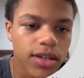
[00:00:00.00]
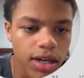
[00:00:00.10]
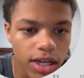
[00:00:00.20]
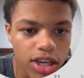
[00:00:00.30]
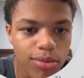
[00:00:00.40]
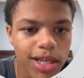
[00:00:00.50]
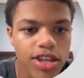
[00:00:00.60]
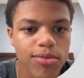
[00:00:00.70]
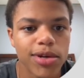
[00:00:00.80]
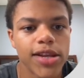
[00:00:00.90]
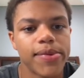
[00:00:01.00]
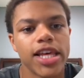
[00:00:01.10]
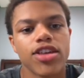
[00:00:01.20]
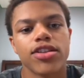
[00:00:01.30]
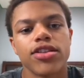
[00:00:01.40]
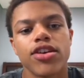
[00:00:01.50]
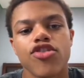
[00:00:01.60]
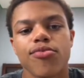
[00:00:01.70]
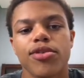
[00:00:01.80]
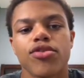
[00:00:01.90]
Accumulation, manipulation,
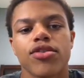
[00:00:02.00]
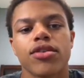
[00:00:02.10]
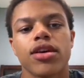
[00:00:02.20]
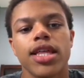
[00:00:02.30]
distribution.